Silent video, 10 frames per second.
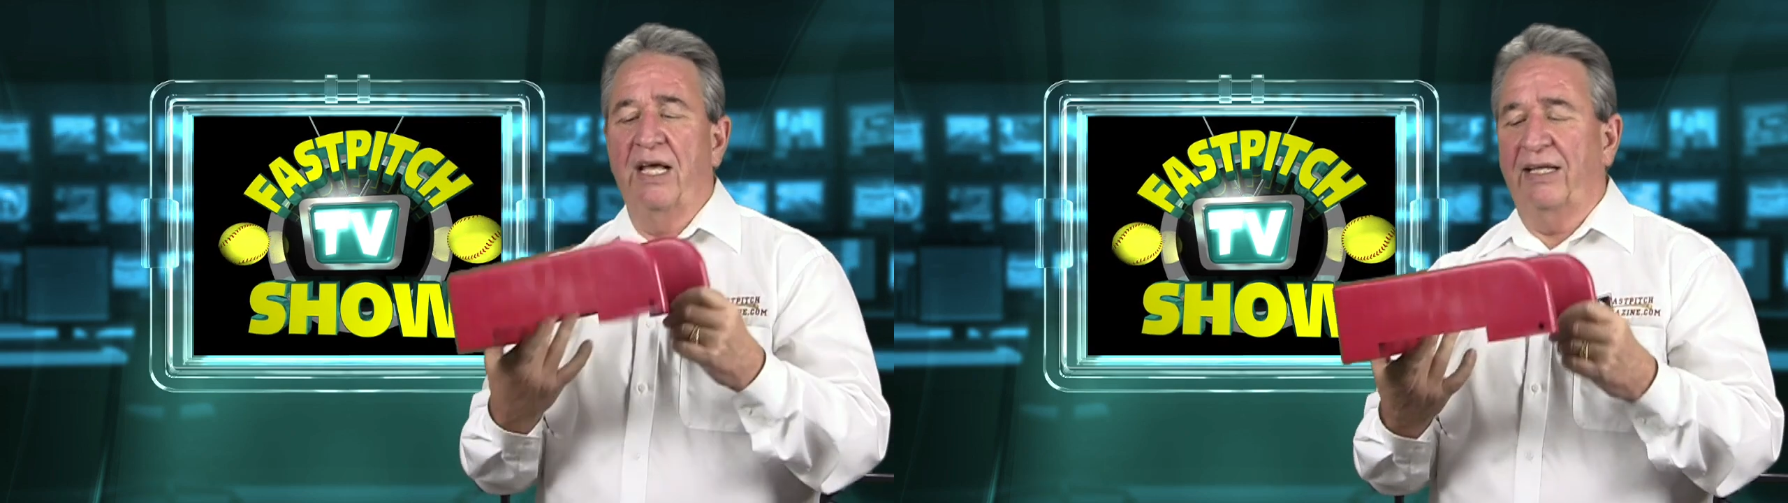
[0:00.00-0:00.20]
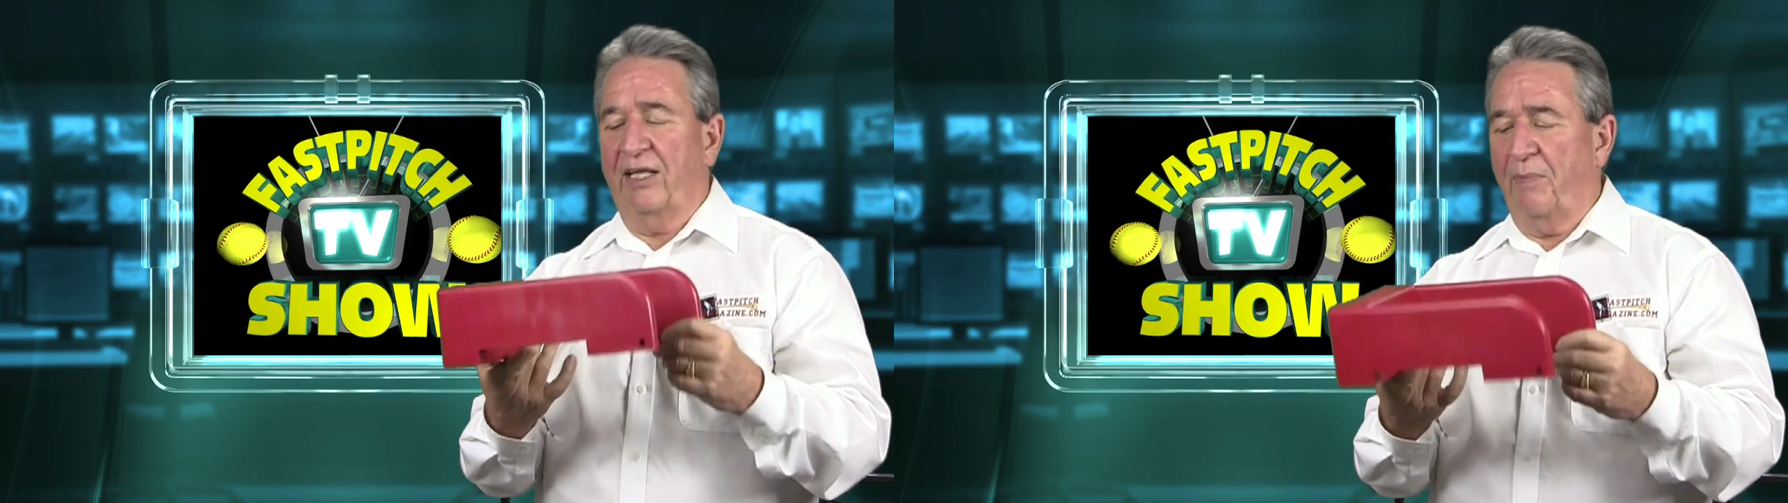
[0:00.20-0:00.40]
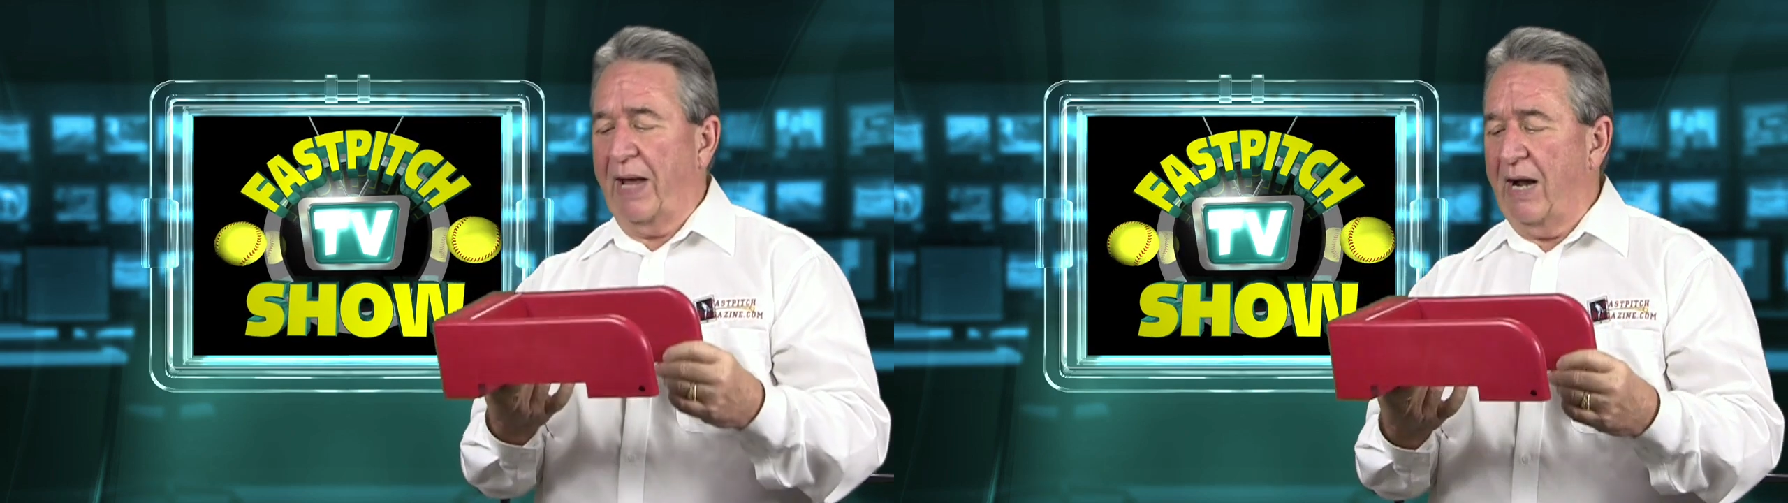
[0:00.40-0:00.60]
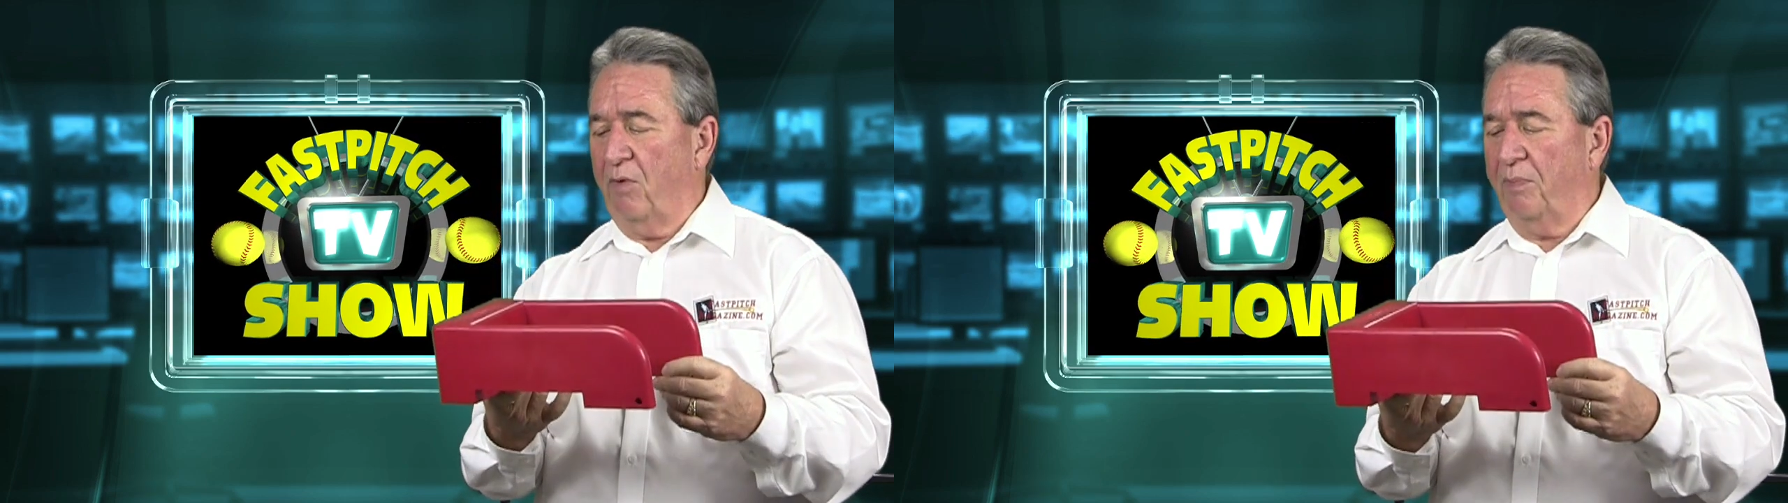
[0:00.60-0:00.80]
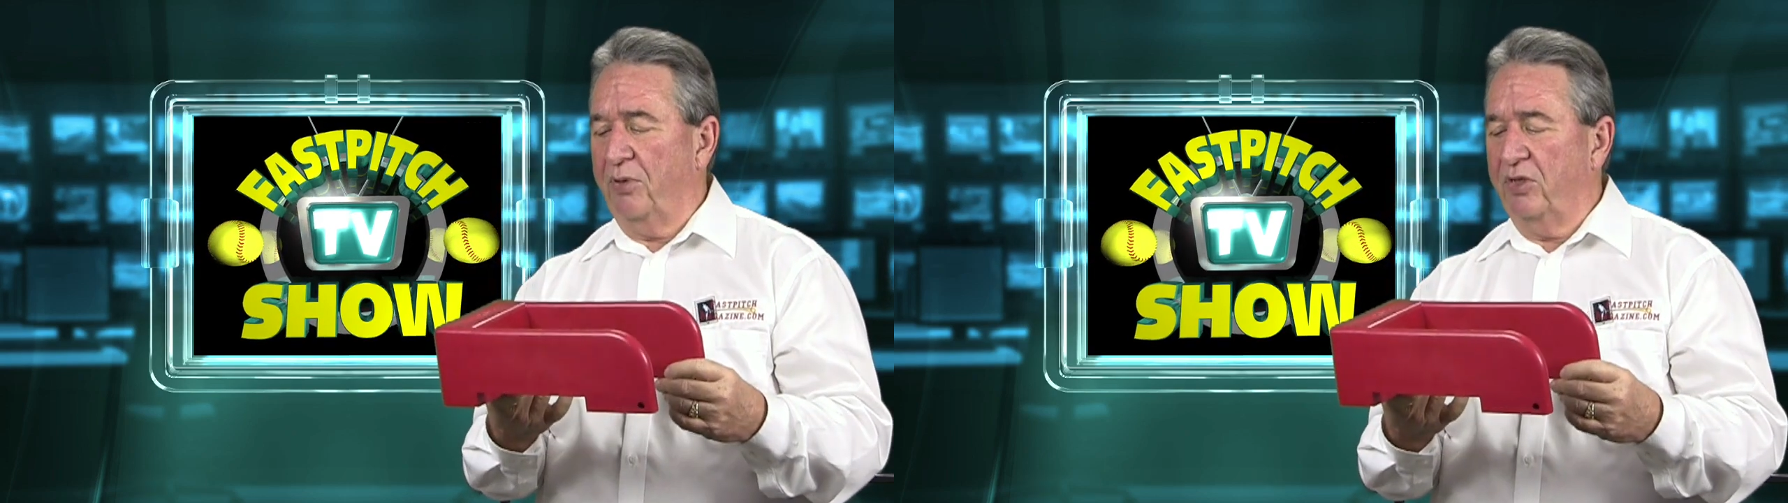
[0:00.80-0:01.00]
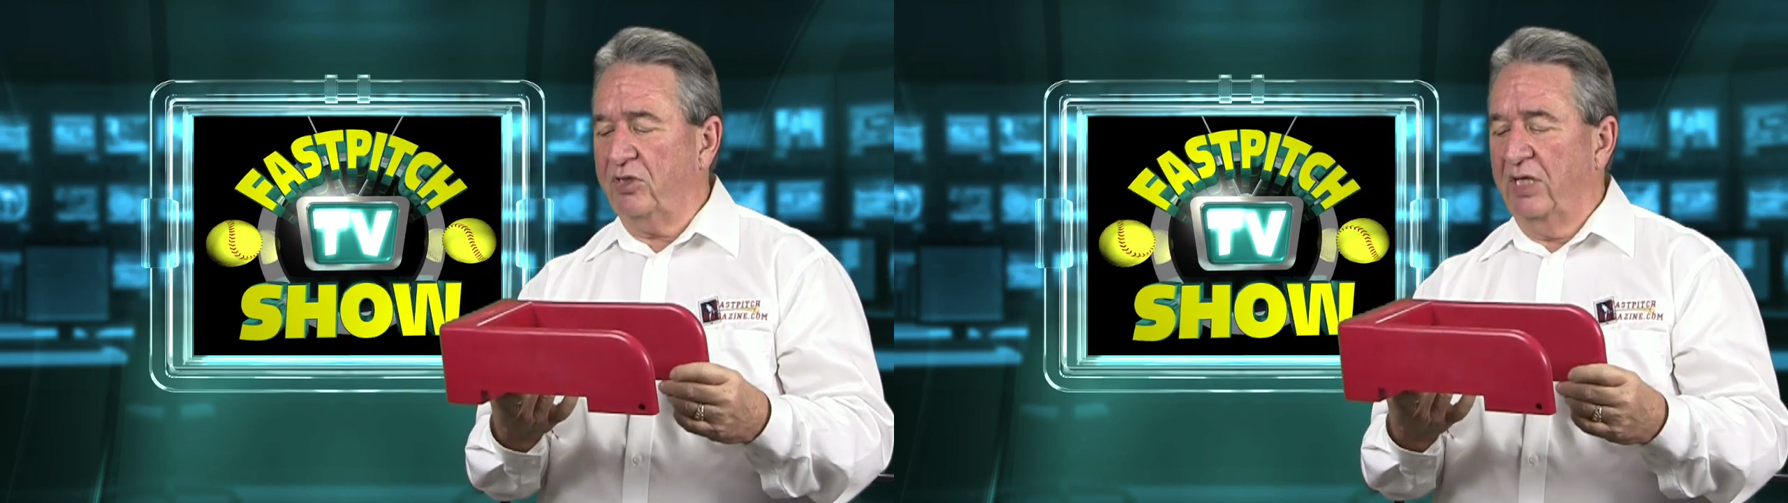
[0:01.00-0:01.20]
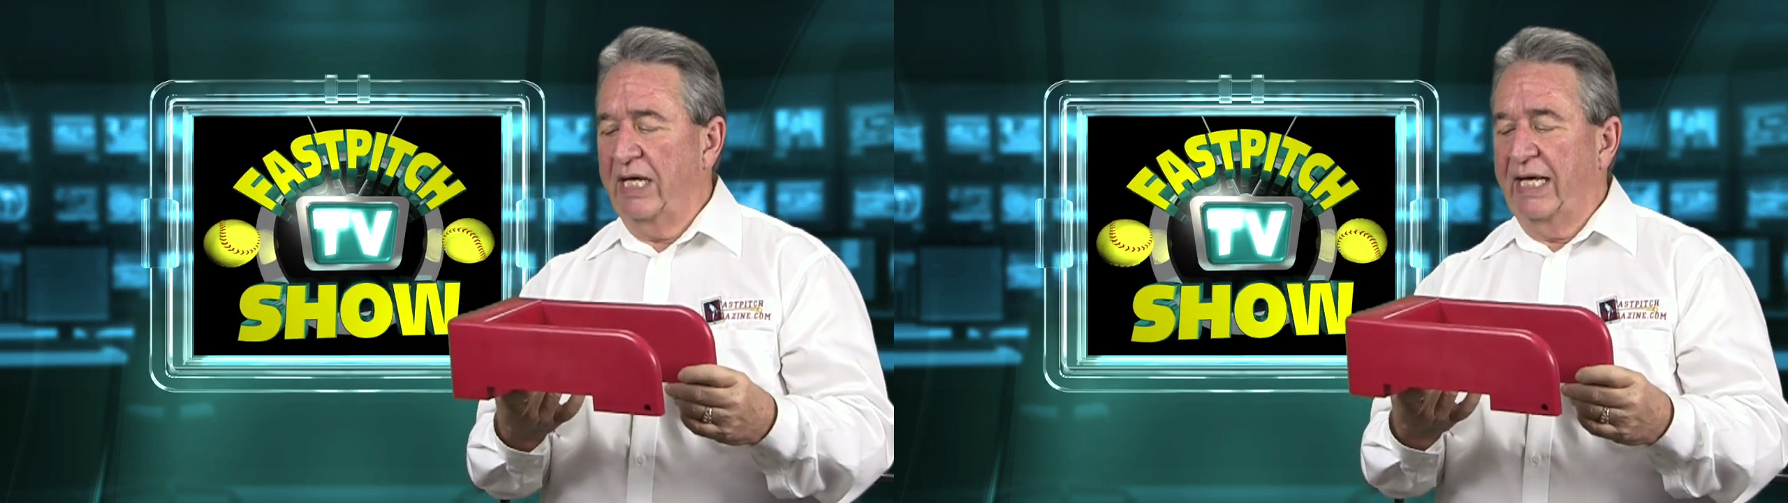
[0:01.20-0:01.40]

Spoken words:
Now, the Power Push,